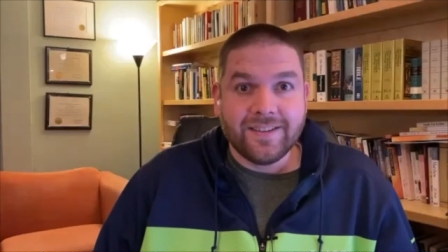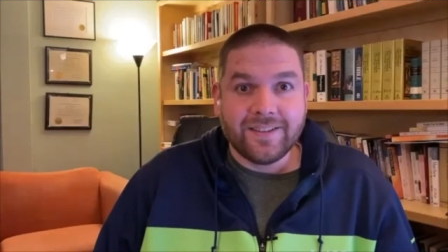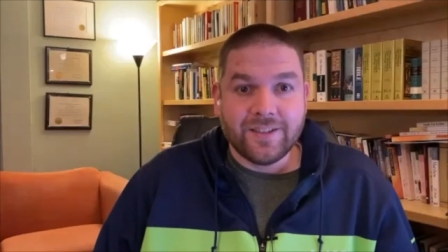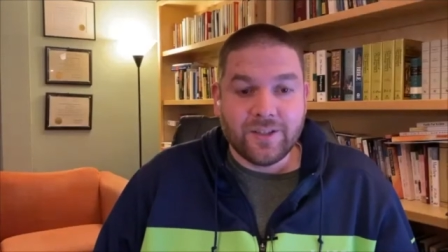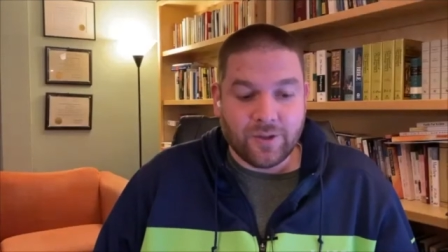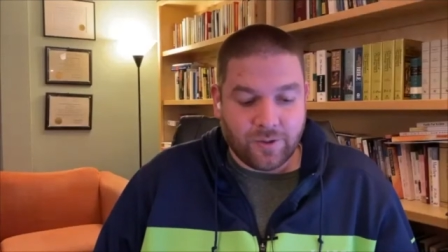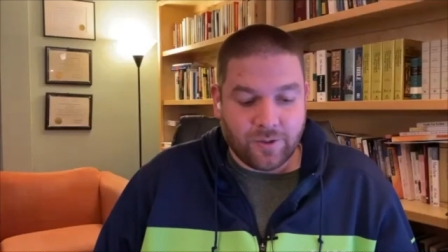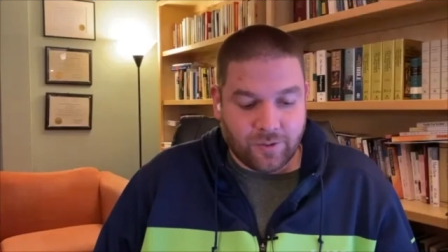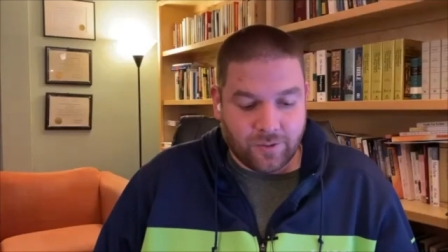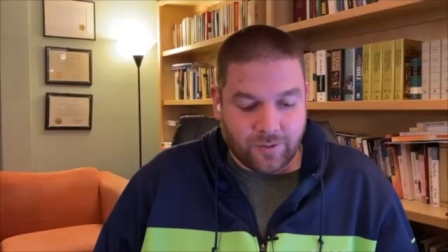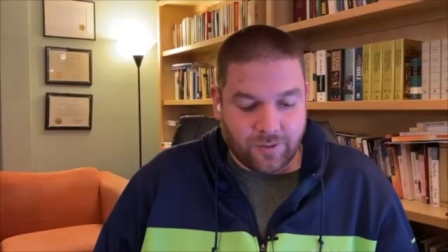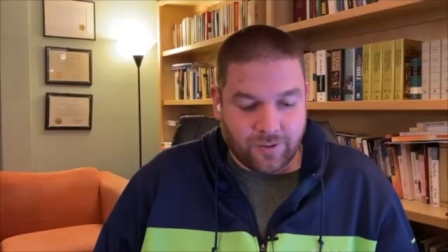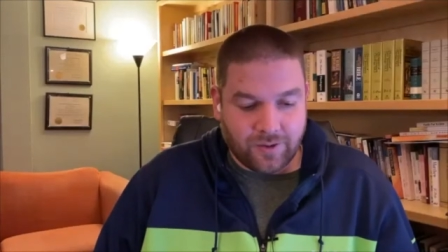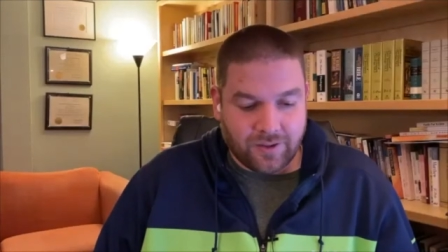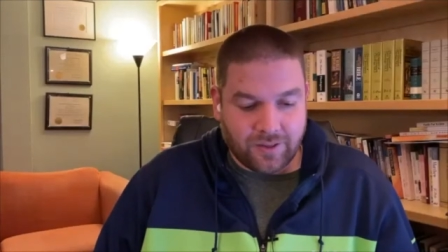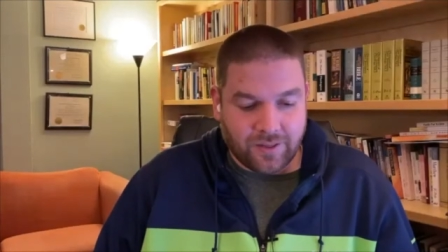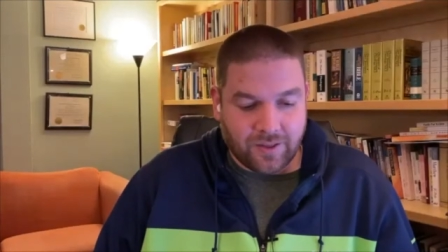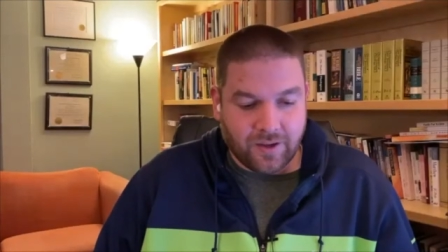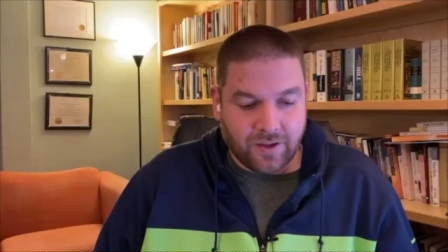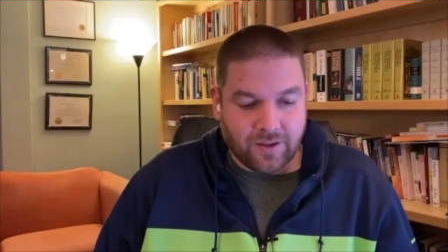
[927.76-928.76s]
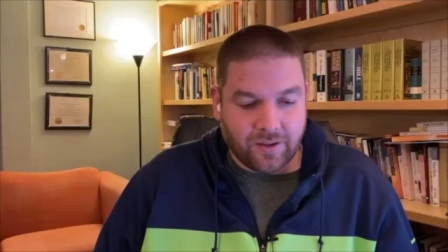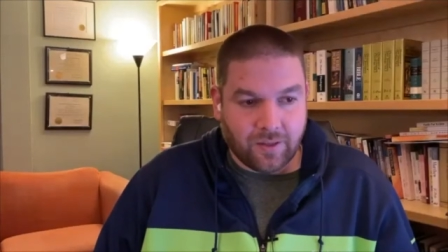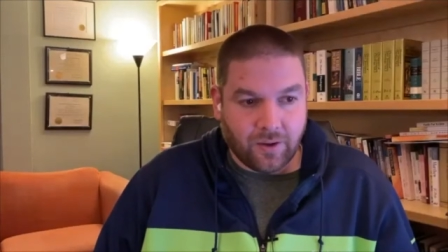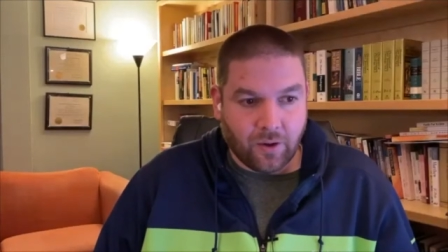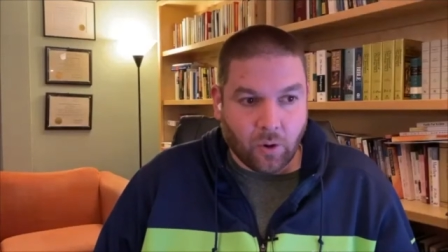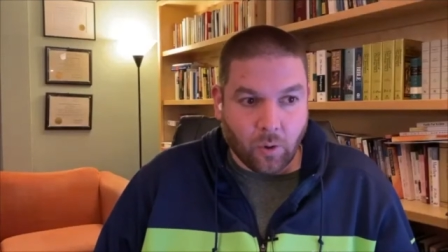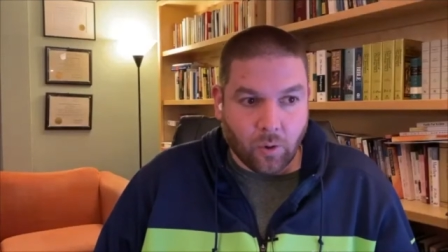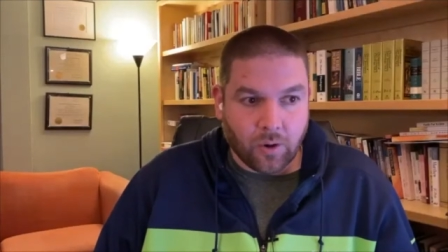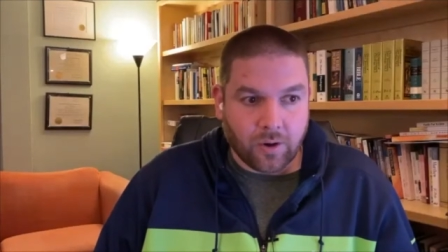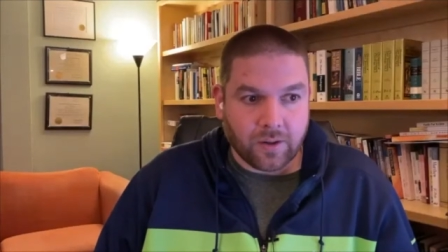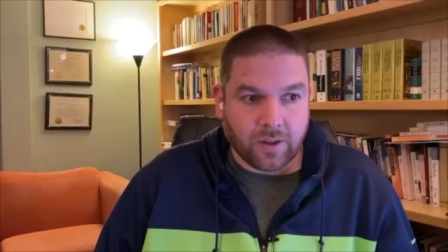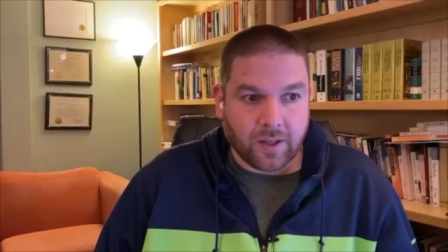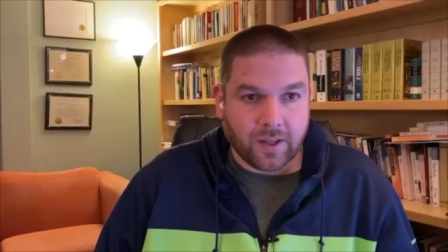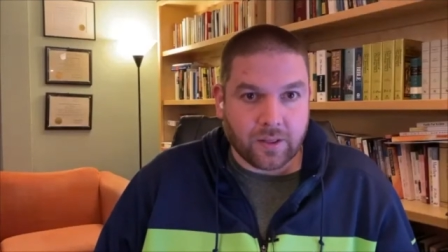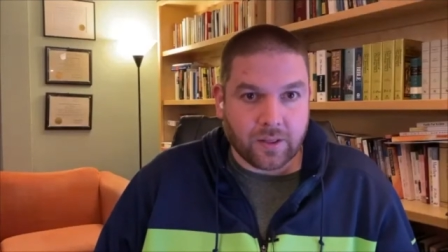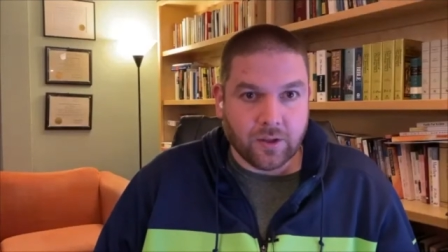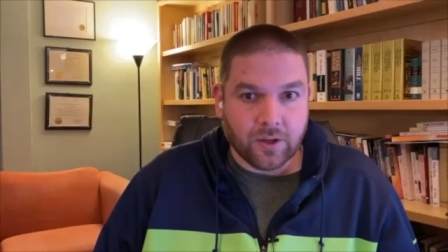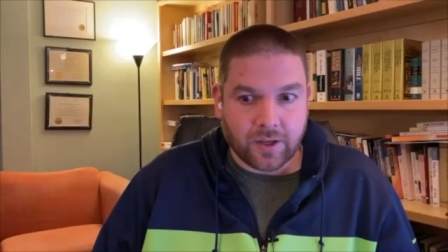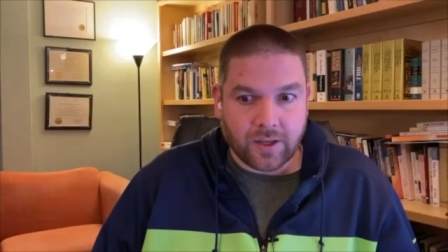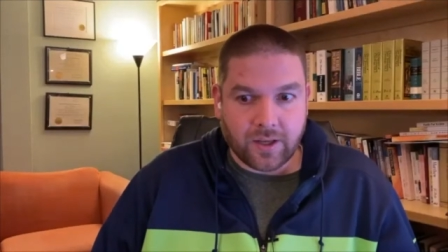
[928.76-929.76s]
to the the court
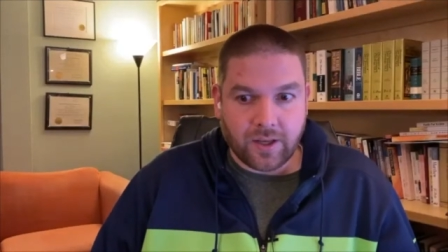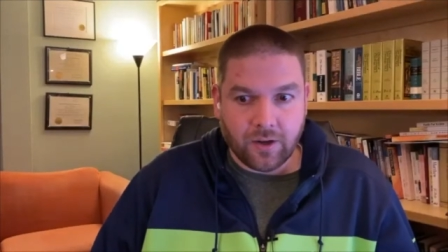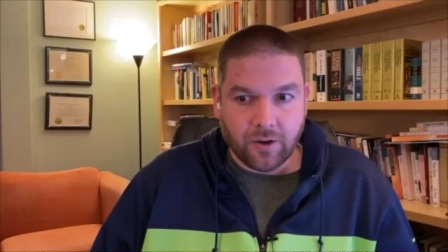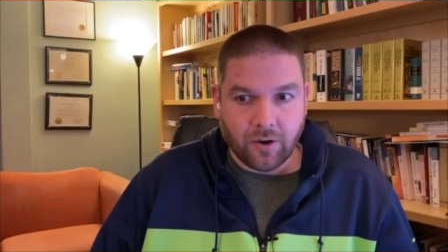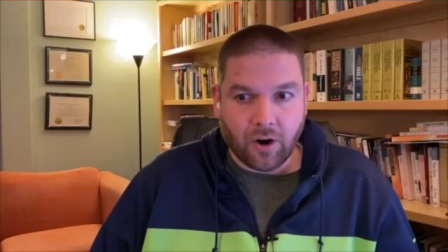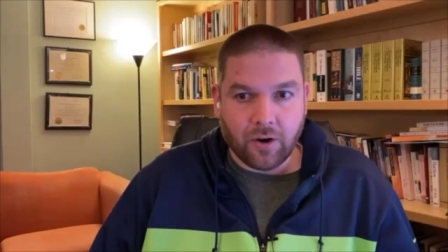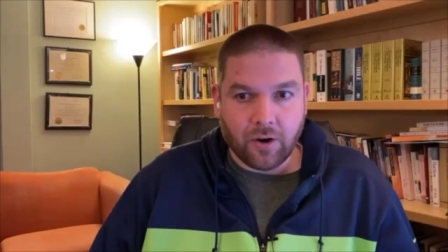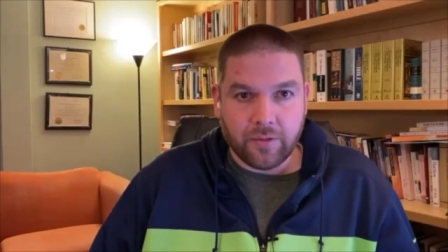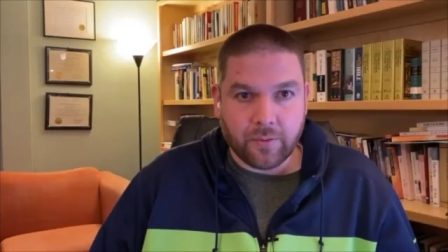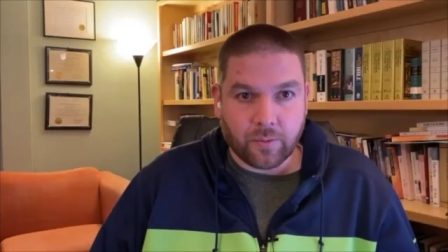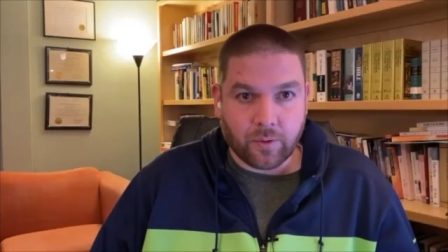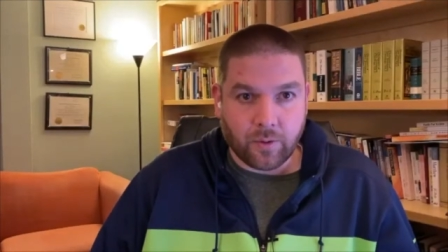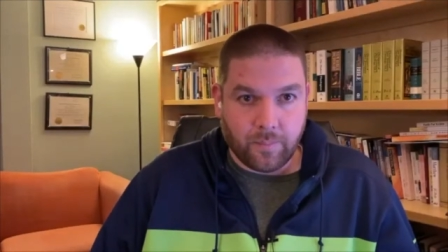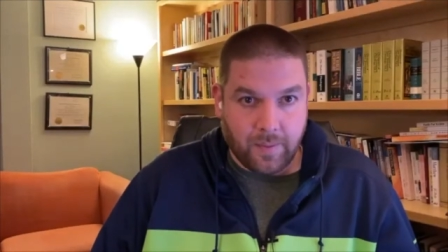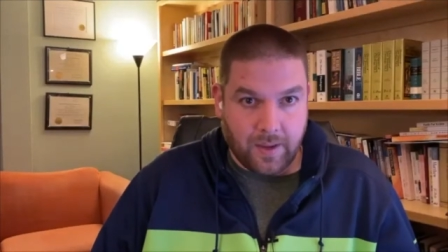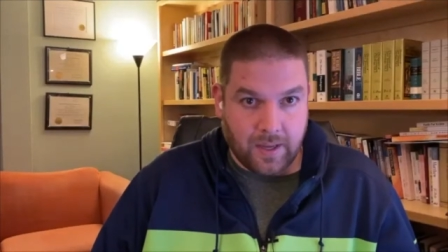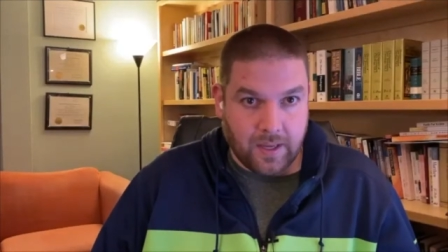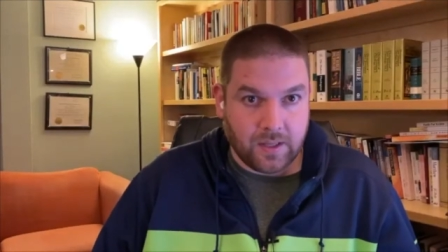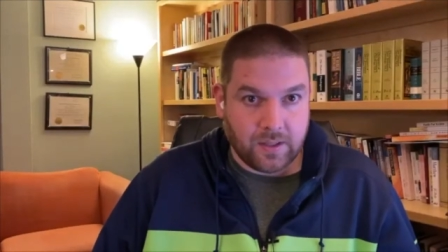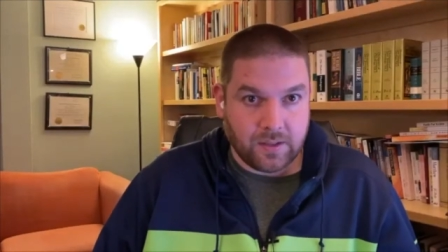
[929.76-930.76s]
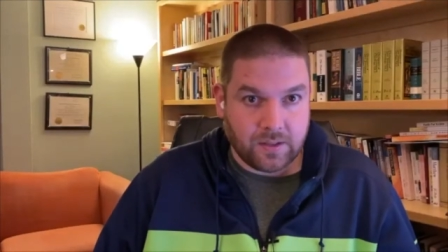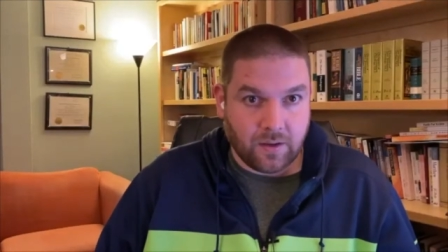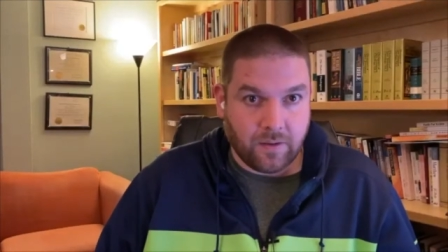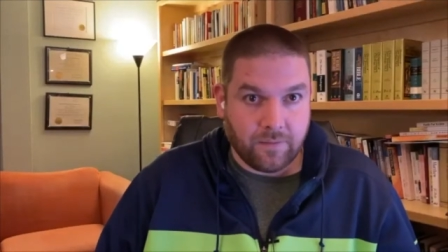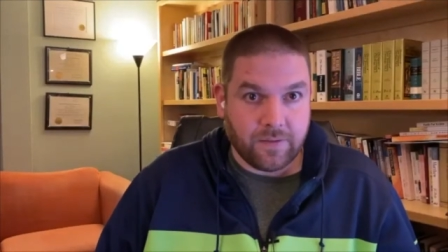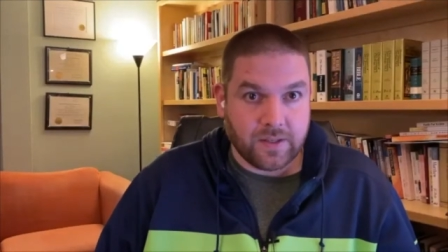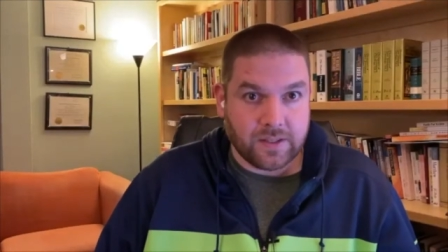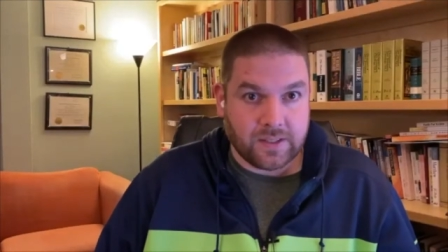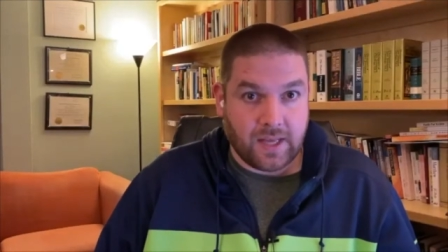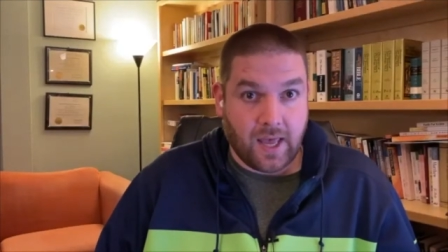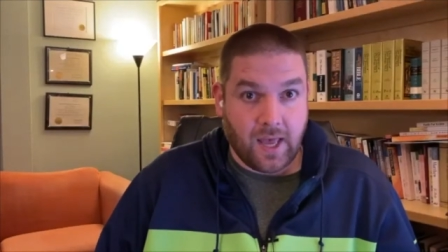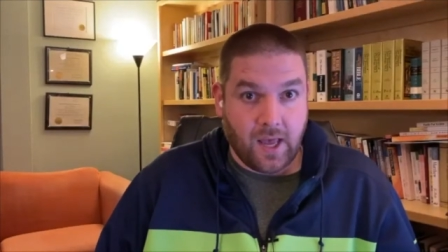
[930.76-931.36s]
like look here are the remains of this